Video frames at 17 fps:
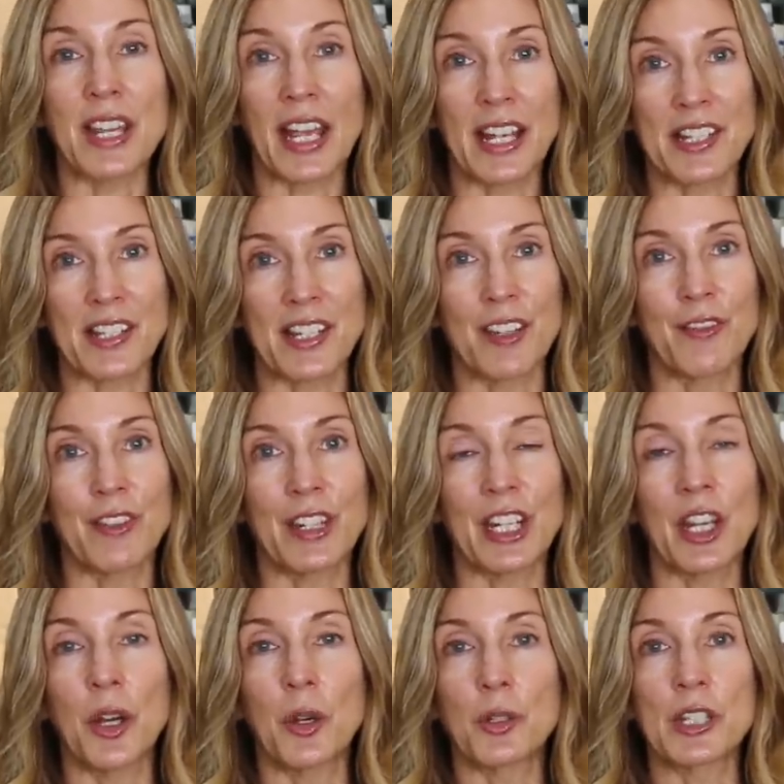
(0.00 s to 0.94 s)
testing
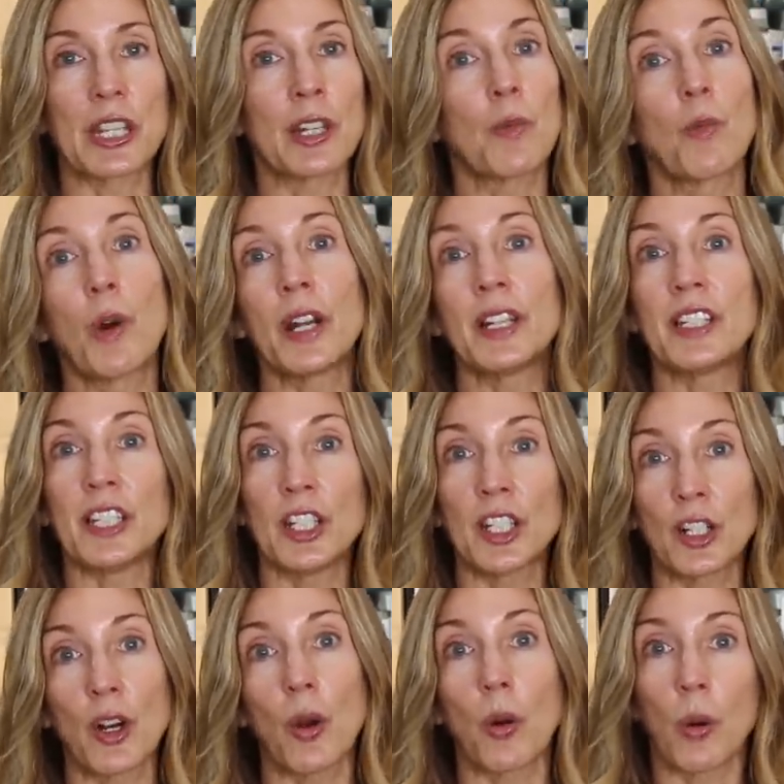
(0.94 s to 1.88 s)
videos in one
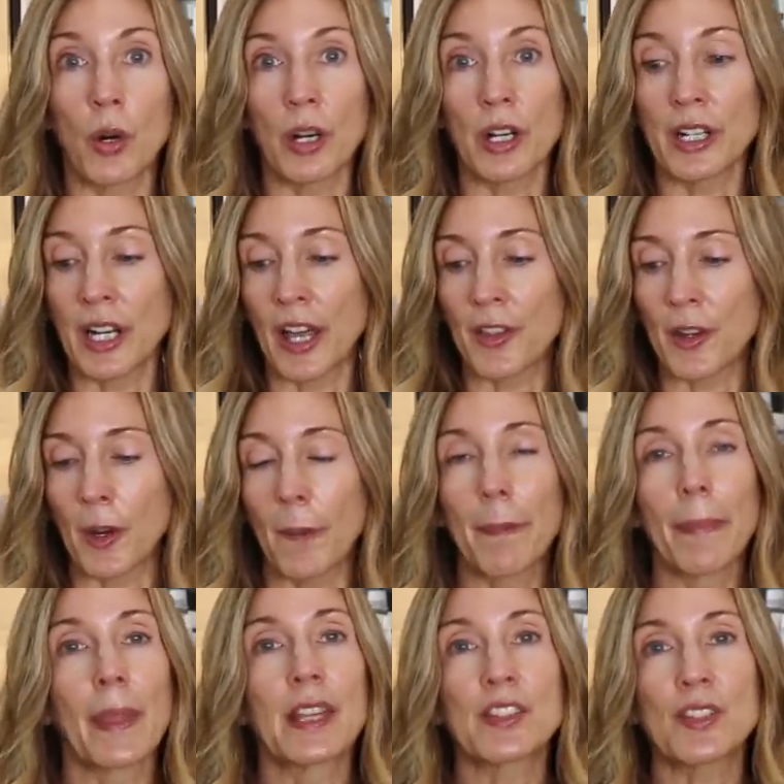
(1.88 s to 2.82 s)
year or another.
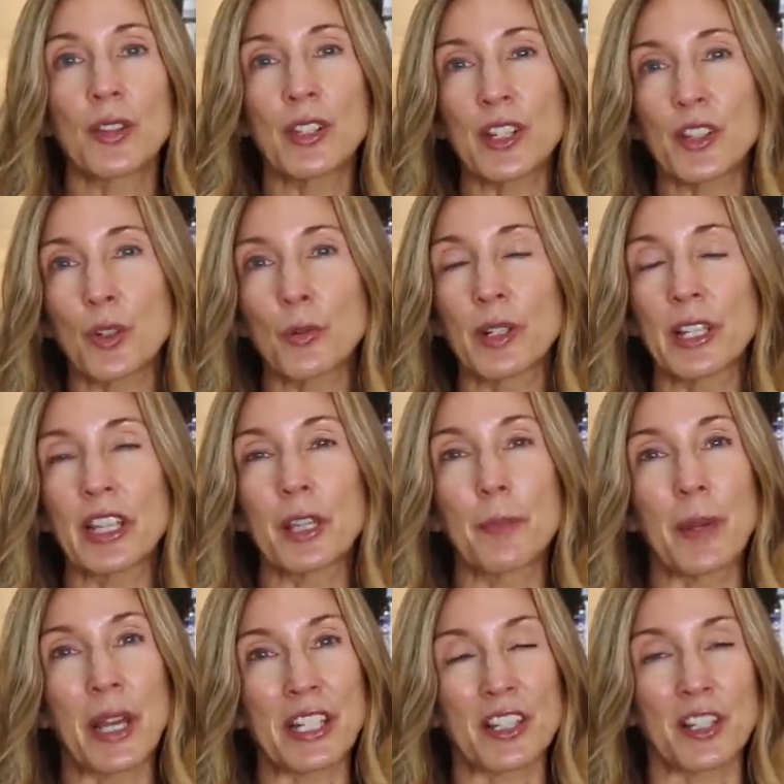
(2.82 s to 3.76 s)
So these are really the
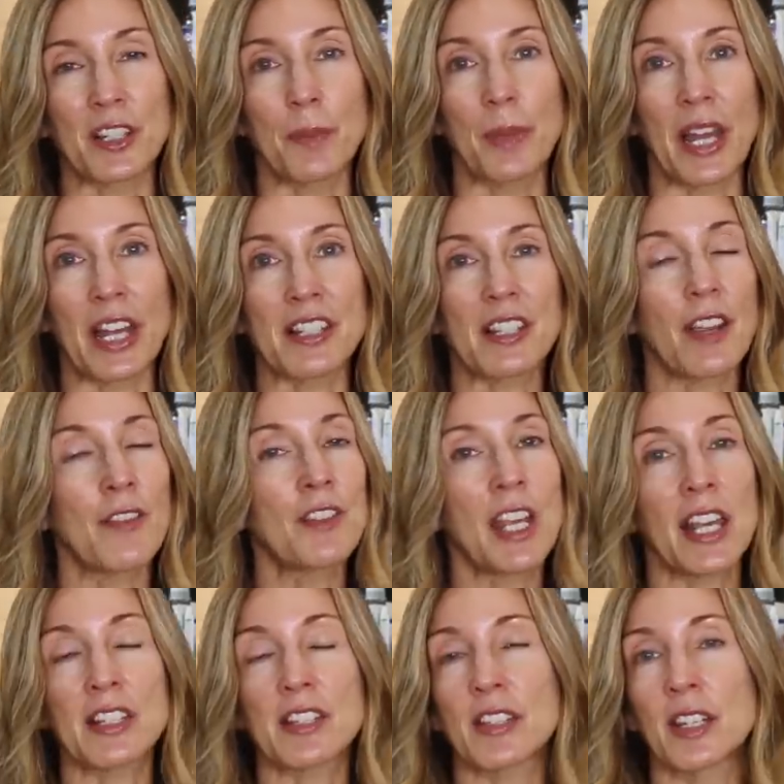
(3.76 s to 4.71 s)
best of the best. I've
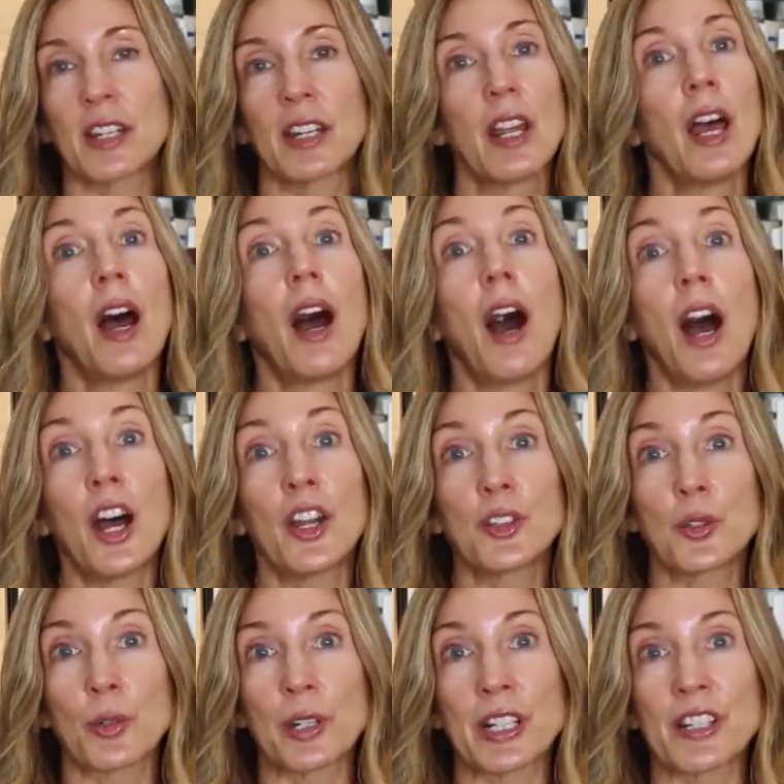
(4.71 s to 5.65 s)
tested
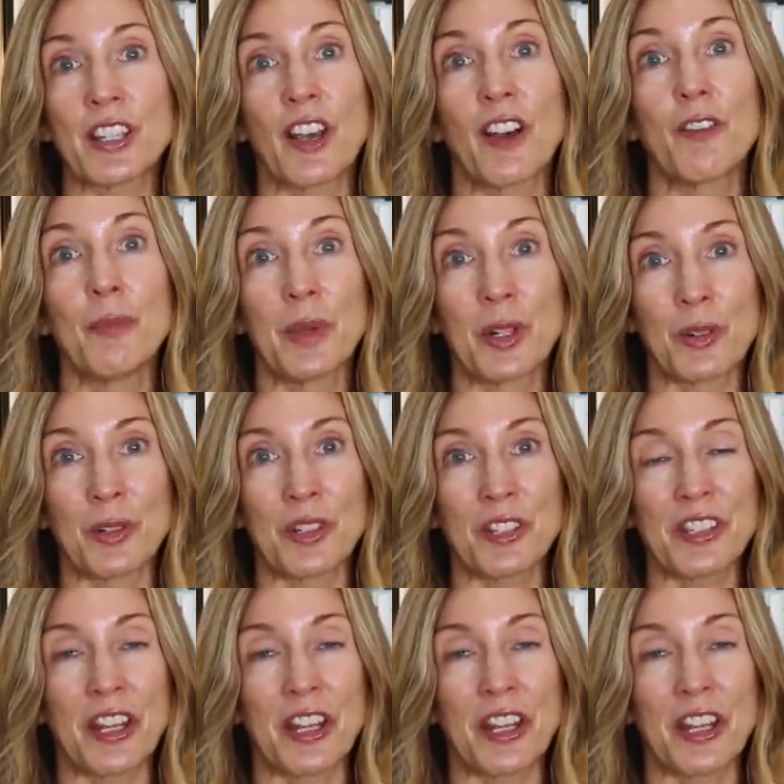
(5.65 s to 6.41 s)
hundreds of mineral